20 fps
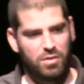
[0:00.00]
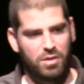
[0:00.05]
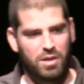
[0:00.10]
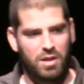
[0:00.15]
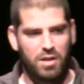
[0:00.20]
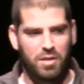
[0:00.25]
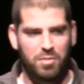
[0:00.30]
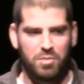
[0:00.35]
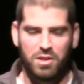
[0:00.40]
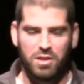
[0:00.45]

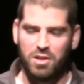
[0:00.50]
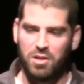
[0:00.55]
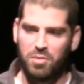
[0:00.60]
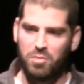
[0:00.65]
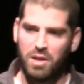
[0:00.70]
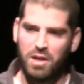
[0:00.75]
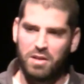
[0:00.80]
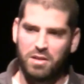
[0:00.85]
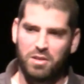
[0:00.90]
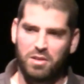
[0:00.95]
okay, I'm going to
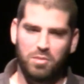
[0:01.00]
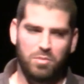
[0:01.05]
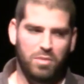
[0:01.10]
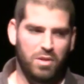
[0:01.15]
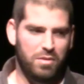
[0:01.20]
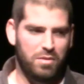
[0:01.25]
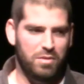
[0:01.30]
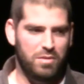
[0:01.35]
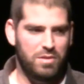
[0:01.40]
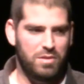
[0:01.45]
come back in a
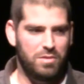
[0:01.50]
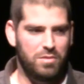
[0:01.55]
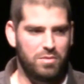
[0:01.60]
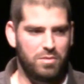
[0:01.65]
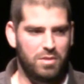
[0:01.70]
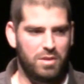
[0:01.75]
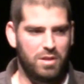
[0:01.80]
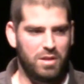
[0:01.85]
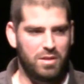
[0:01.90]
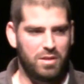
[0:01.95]
month or two,